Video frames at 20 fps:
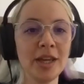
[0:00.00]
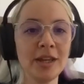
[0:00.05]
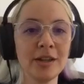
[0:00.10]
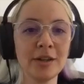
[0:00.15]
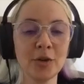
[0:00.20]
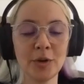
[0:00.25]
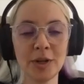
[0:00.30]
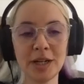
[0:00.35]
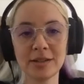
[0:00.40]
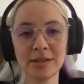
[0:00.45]

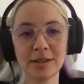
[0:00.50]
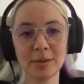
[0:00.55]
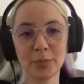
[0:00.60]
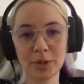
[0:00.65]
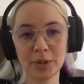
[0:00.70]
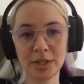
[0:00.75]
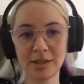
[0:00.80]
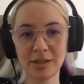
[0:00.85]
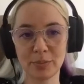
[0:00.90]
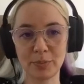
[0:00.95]
increase the
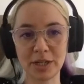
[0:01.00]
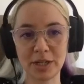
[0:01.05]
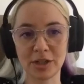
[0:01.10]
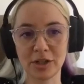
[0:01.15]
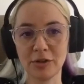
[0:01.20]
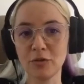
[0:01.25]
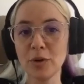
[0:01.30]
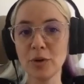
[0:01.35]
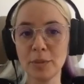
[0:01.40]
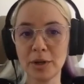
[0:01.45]

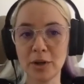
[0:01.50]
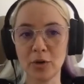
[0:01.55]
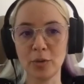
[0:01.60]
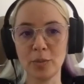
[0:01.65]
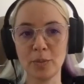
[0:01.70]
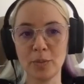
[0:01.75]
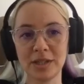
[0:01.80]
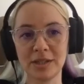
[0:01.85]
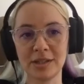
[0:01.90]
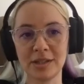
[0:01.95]
participation of
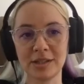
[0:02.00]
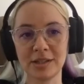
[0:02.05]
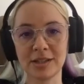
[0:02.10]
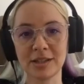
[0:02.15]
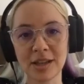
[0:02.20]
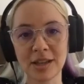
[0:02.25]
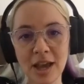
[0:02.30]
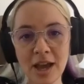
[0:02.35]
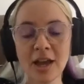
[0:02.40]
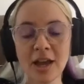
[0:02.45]
women-owned
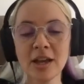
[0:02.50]
businesses.